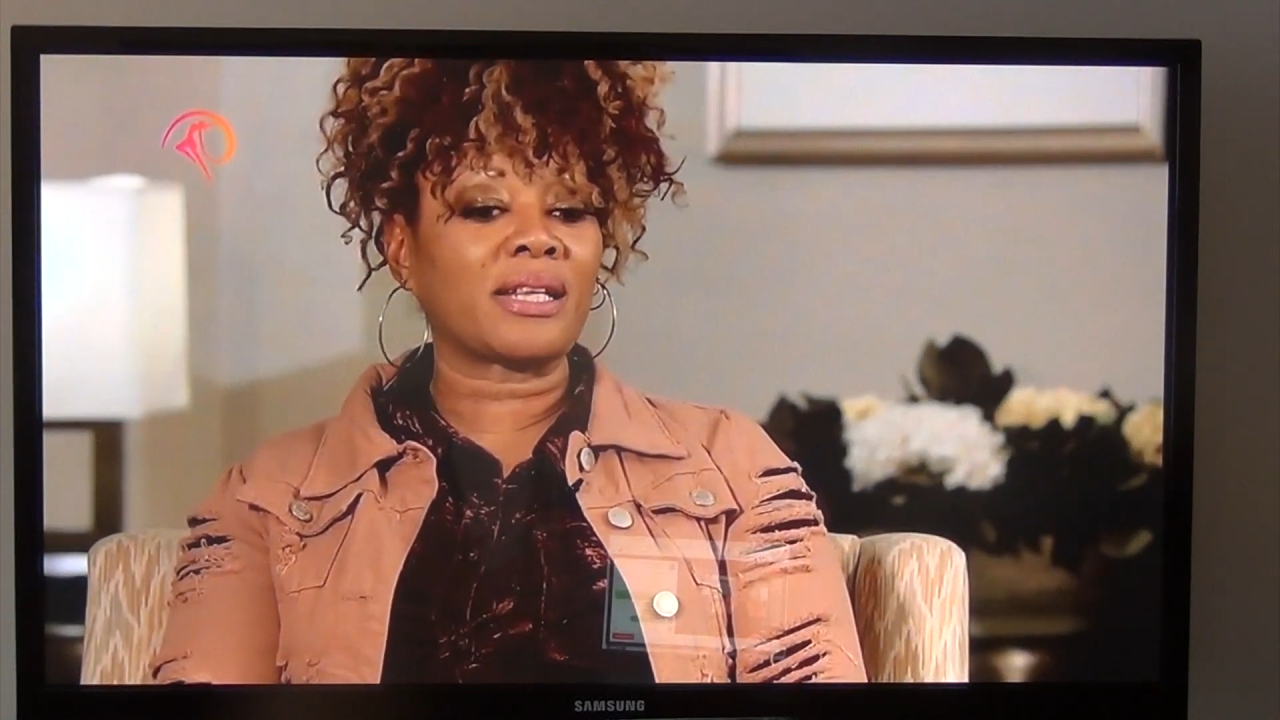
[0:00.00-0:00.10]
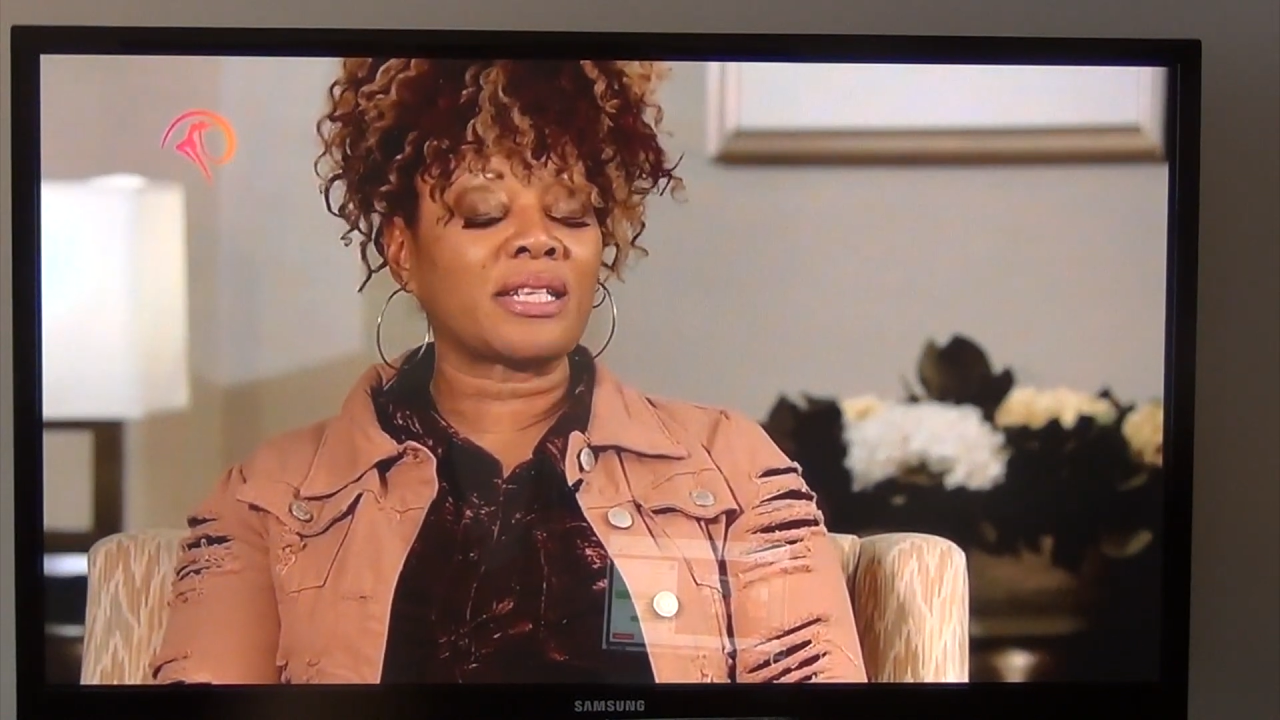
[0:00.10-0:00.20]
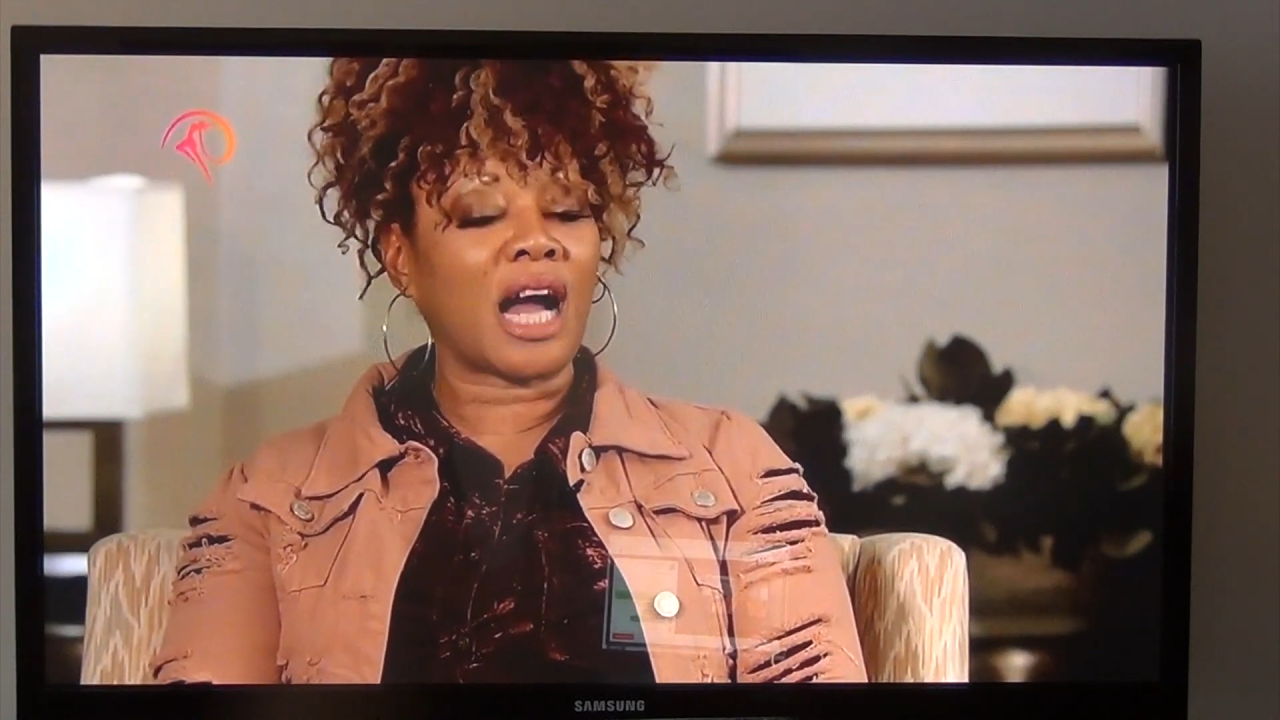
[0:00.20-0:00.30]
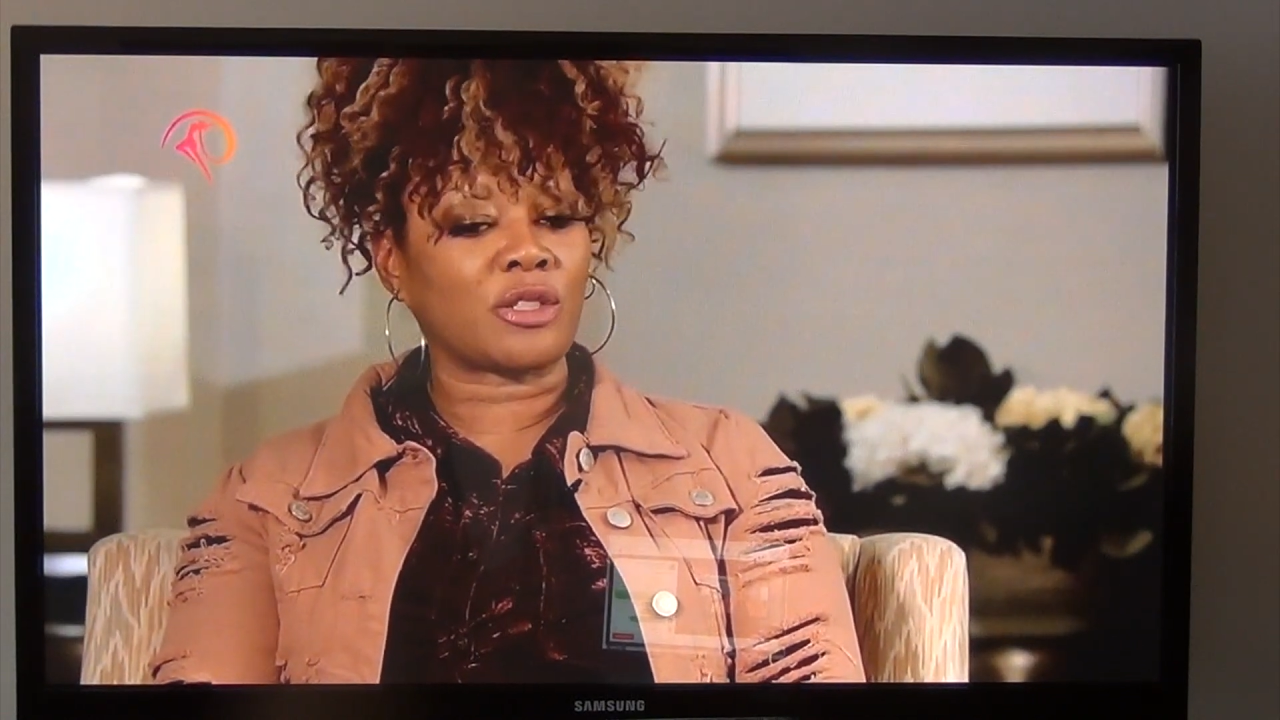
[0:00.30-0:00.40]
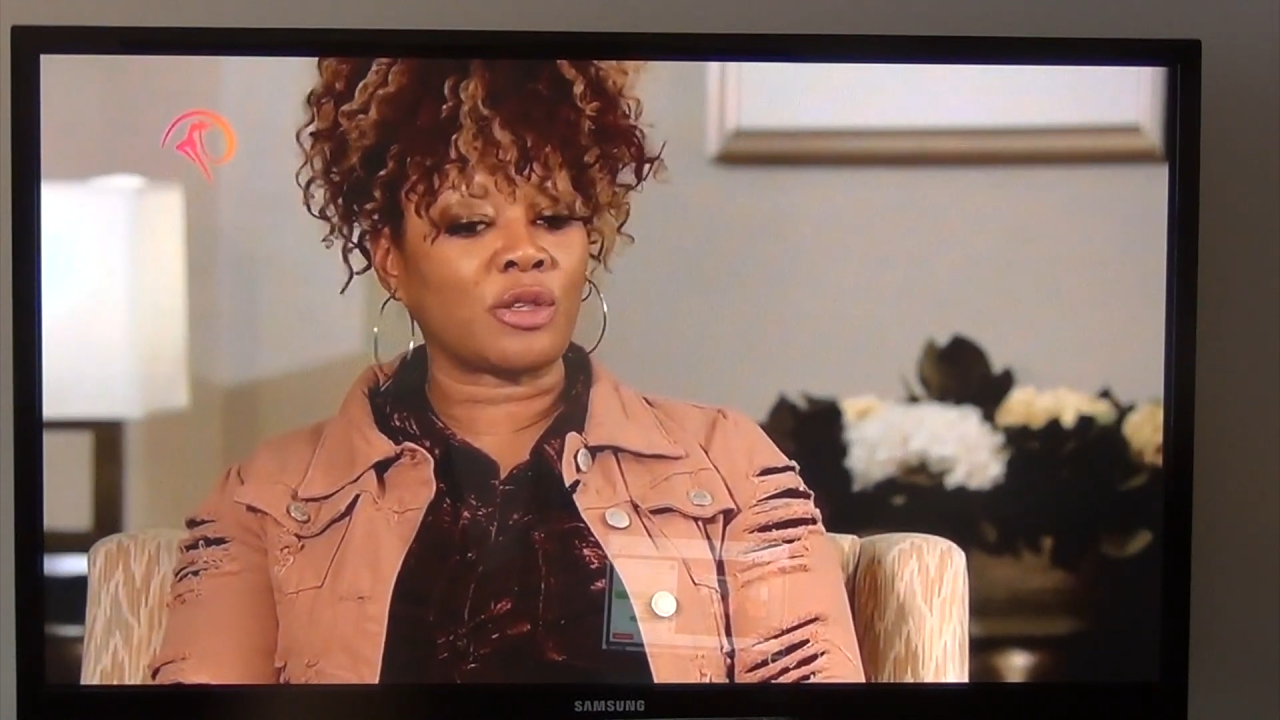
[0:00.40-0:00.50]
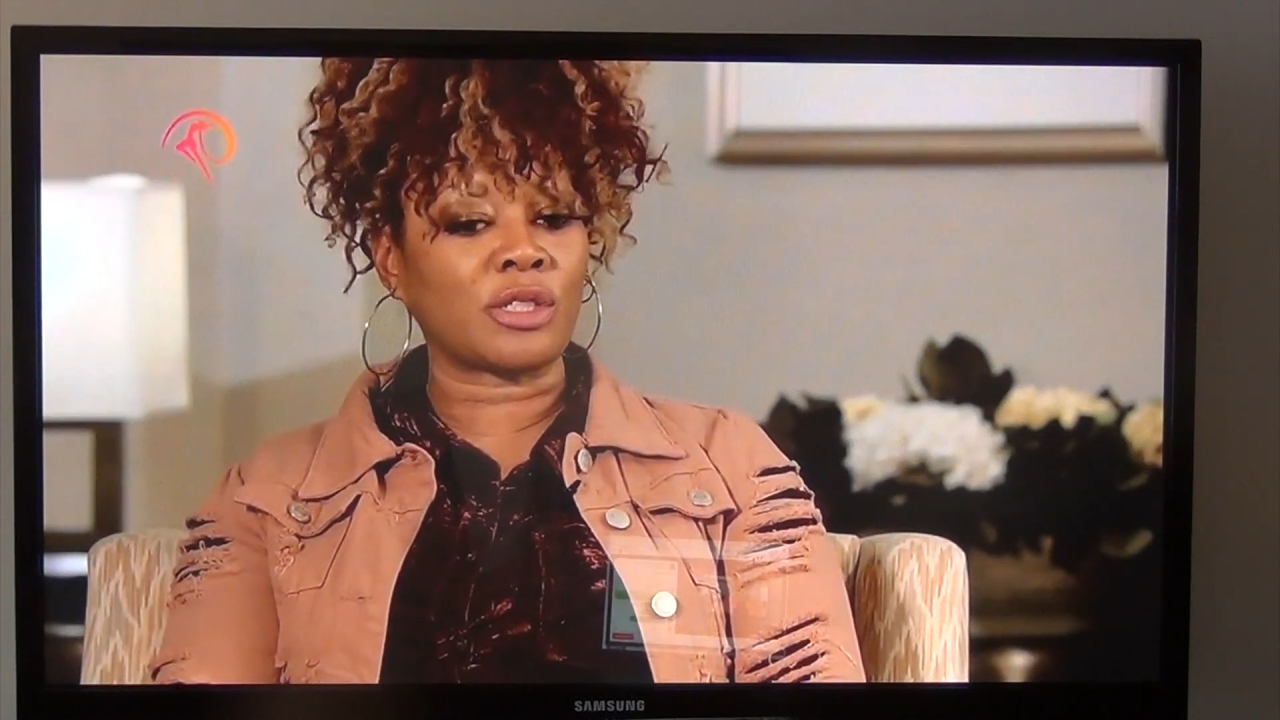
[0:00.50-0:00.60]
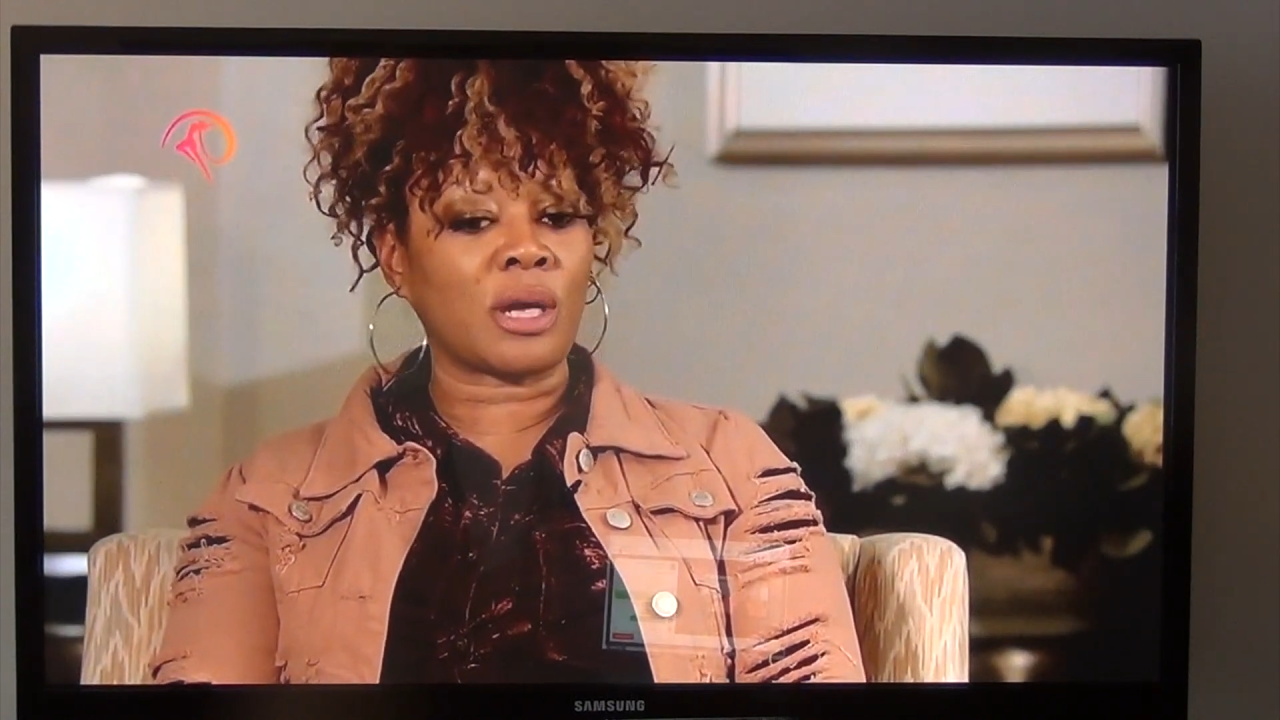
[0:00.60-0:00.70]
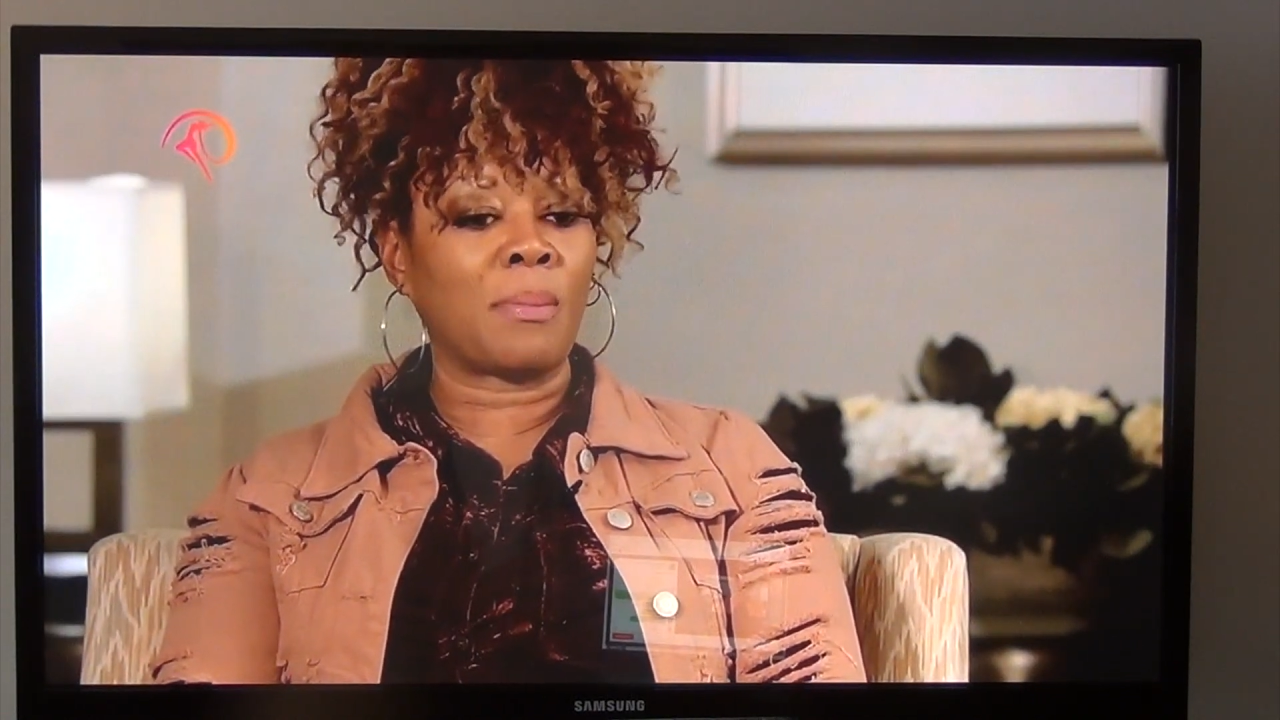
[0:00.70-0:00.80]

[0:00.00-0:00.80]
the doctors